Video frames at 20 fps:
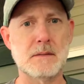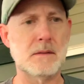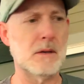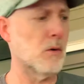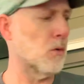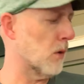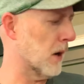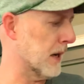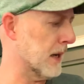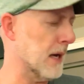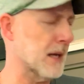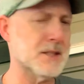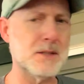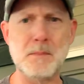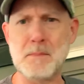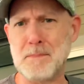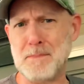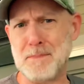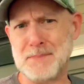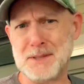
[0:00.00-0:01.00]
got
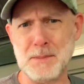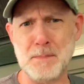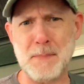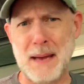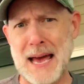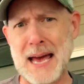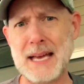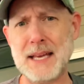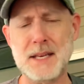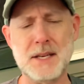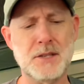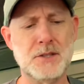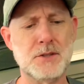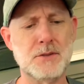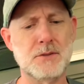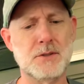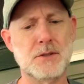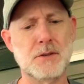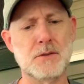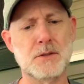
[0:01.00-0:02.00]
some back
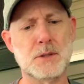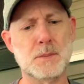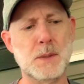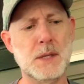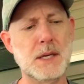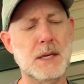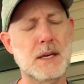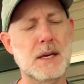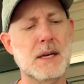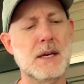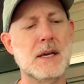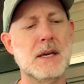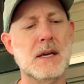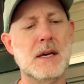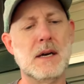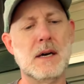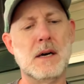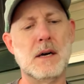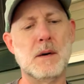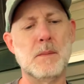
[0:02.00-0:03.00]
issues, so to speak.
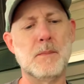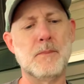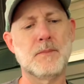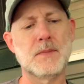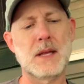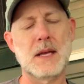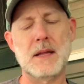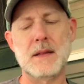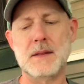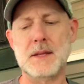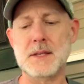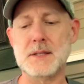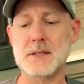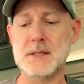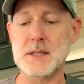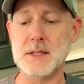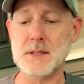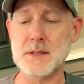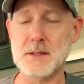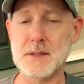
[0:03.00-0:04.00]
This
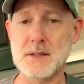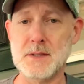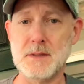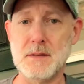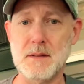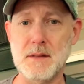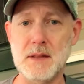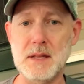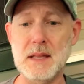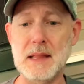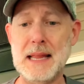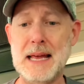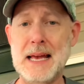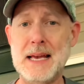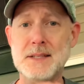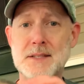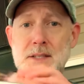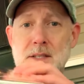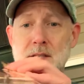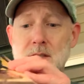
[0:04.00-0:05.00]
is the
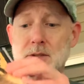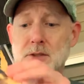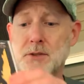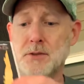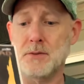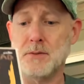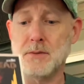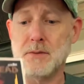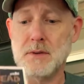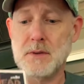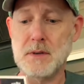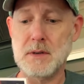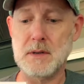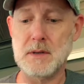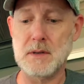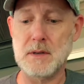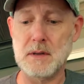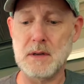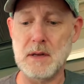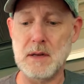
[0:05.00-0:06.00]
last issue
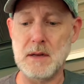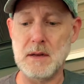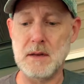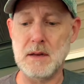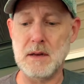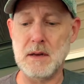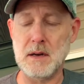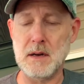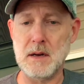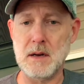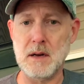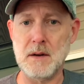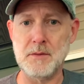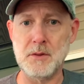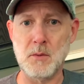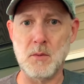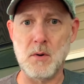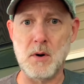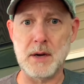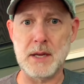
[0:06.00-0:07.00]
of
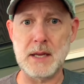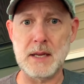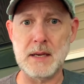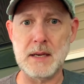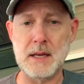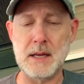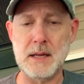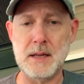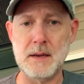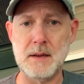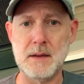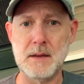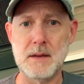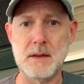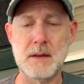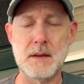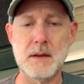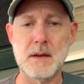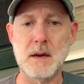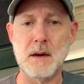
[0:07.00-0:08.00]
The Walking Dead
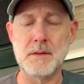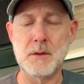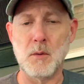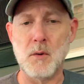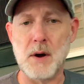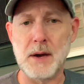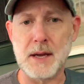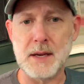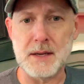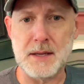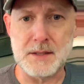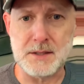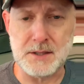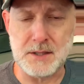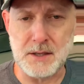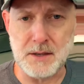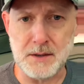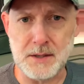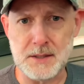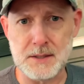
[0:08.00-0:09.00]

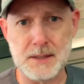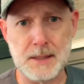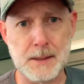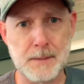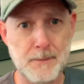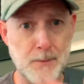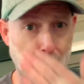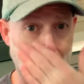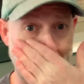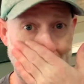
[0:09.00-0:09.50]
series. From what I